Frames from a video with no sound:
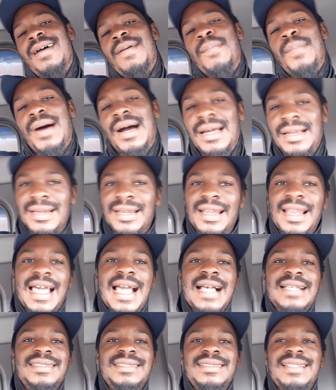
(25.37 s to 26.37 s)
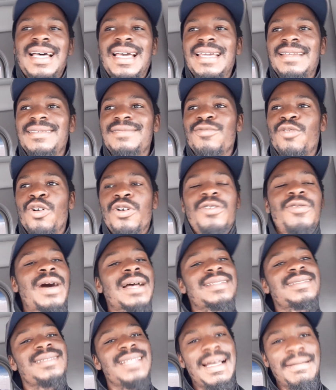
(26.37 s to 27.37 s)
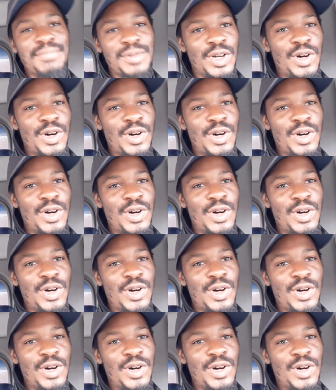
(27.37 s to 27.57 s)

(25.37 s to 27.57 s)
But last night, well, I slept